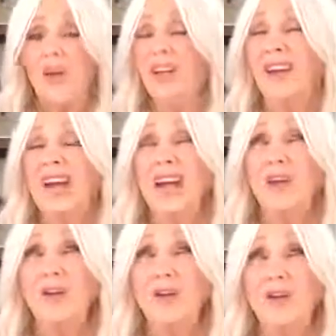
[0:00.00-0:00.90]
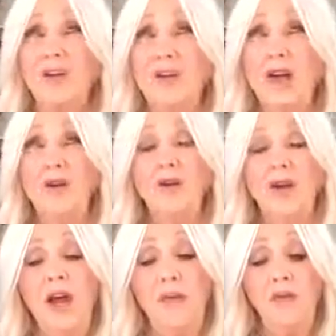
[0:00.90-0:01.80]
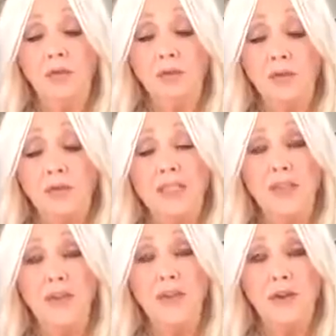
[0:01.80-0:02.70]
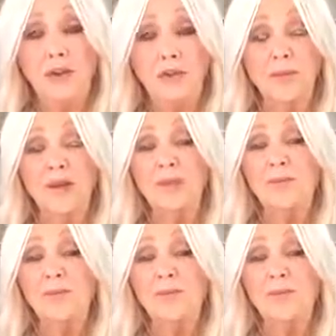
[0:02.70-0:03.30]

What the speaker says: and you don't have to replace it with another belief,